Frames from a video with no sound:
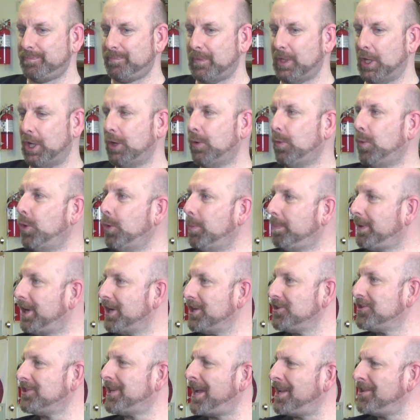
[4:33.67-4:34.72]
a group
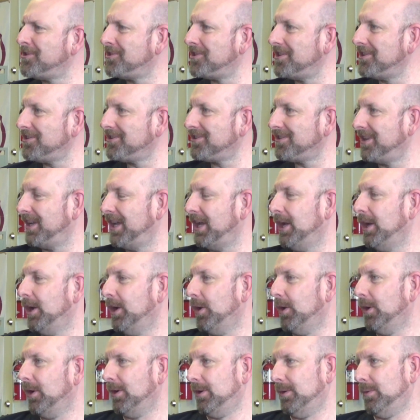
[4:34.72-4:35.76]
consensus
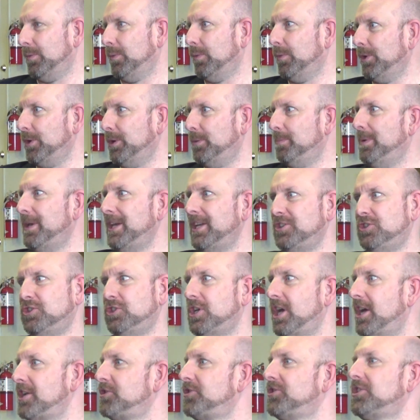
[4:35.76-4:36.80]
would be
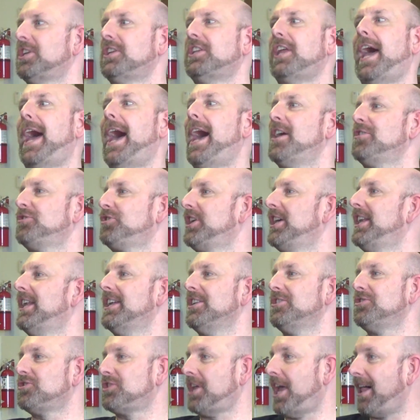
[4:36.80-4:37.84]
just the task in
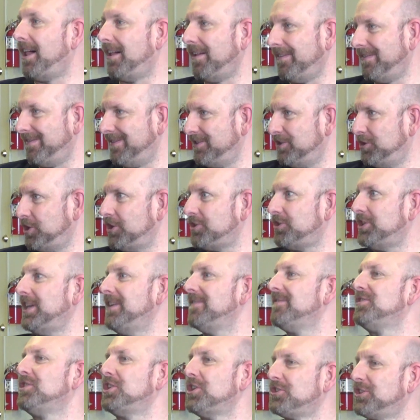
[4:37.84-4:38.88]
itself. Just even
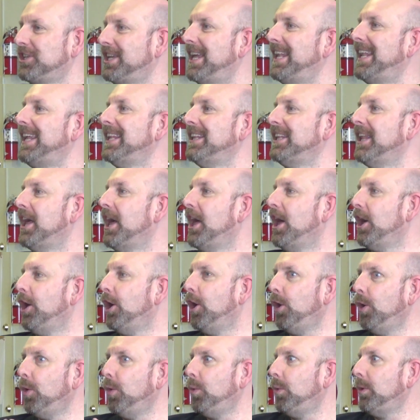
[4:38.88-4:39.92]
just getting
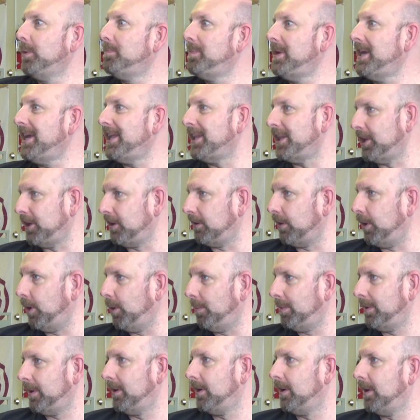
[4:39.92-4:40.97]
who would be in the group.
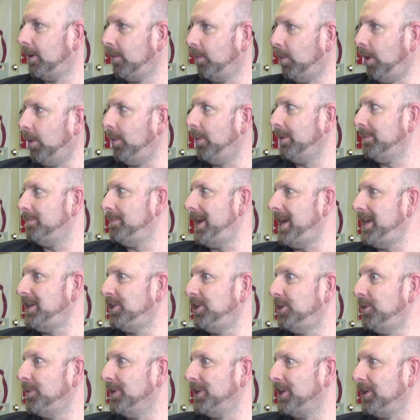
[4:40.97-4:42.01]
Yeah. What would make
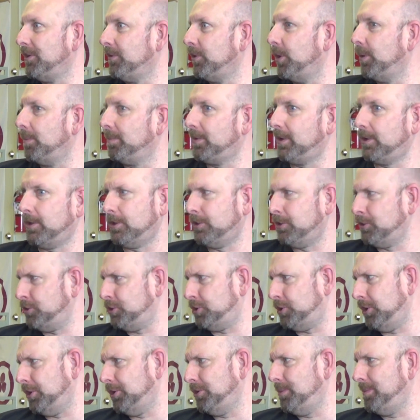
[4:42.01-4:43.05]
you in the group? Yeah.
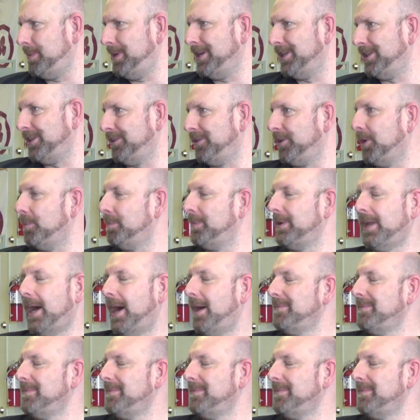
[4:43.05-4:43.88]
Should you be in the group? Right. I